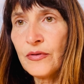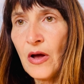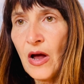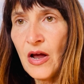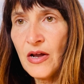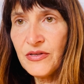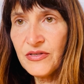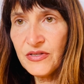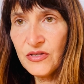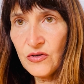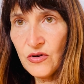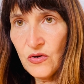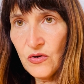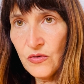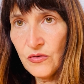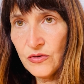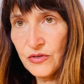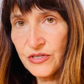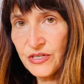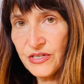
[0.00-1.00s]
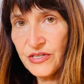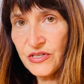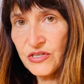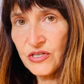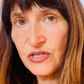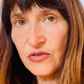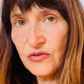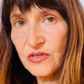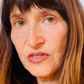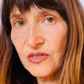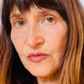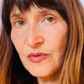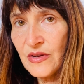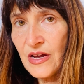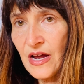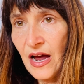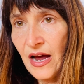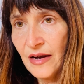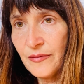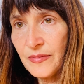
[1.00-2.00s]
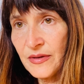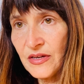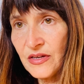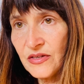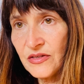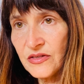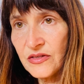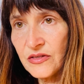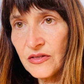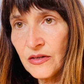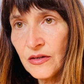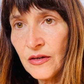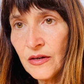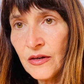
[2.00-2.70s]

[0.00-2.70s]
And so just choose to be at peace.